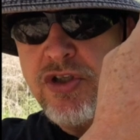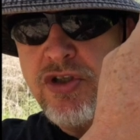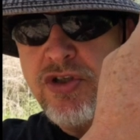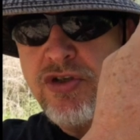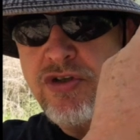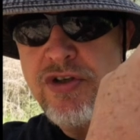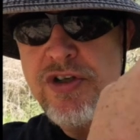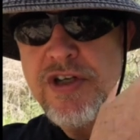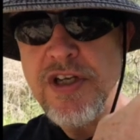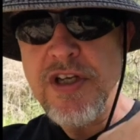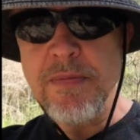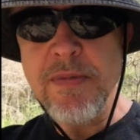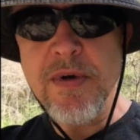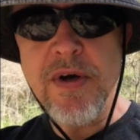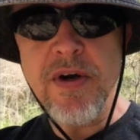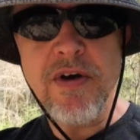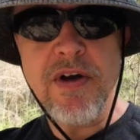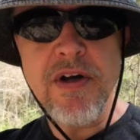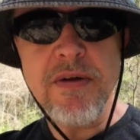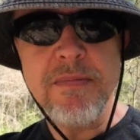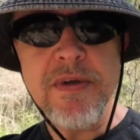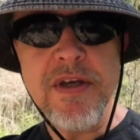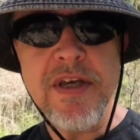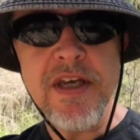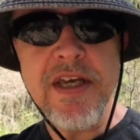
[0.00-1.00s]
tree
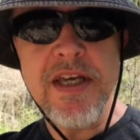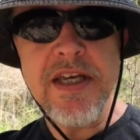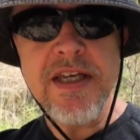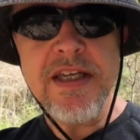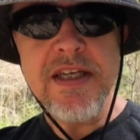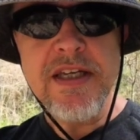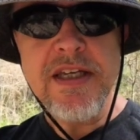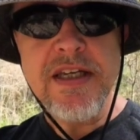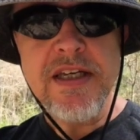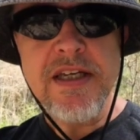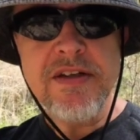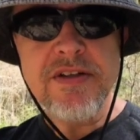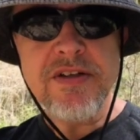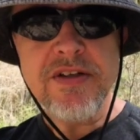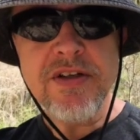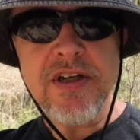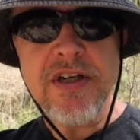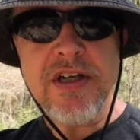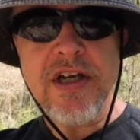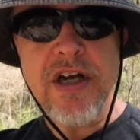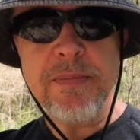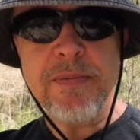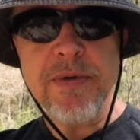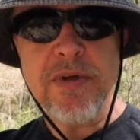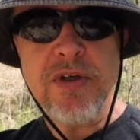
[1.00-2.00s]
behind me here. Got a
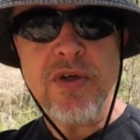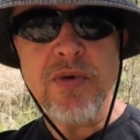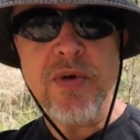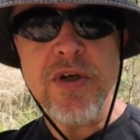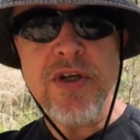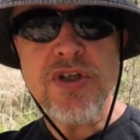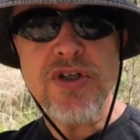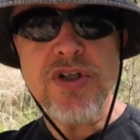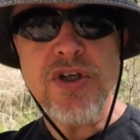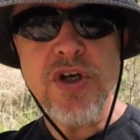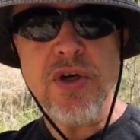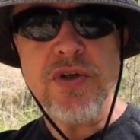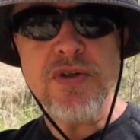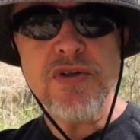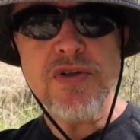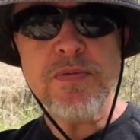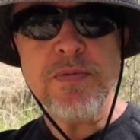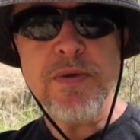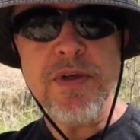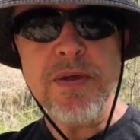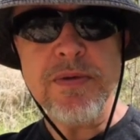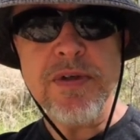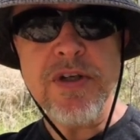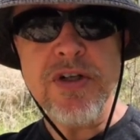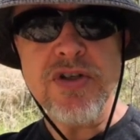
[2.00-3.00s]
couple of quick shots,
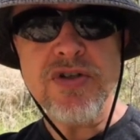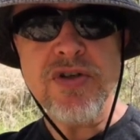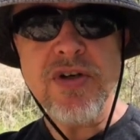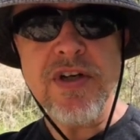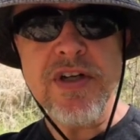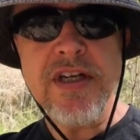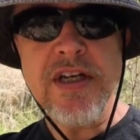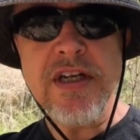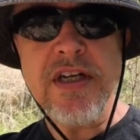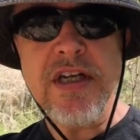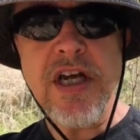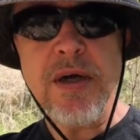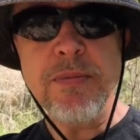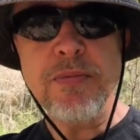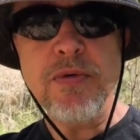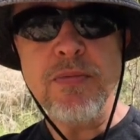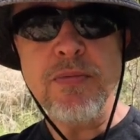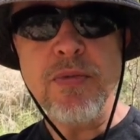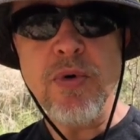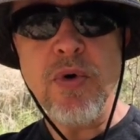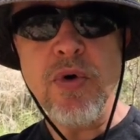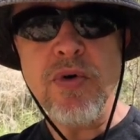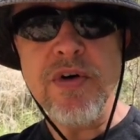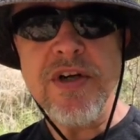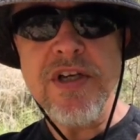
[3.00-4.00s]
but I'm going to try and get a couple
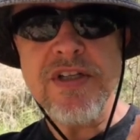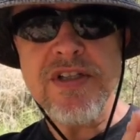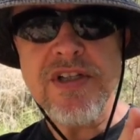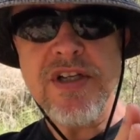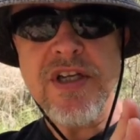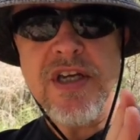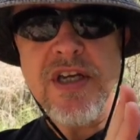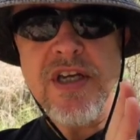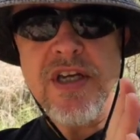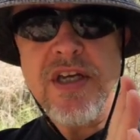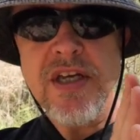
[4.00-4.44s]
more. He's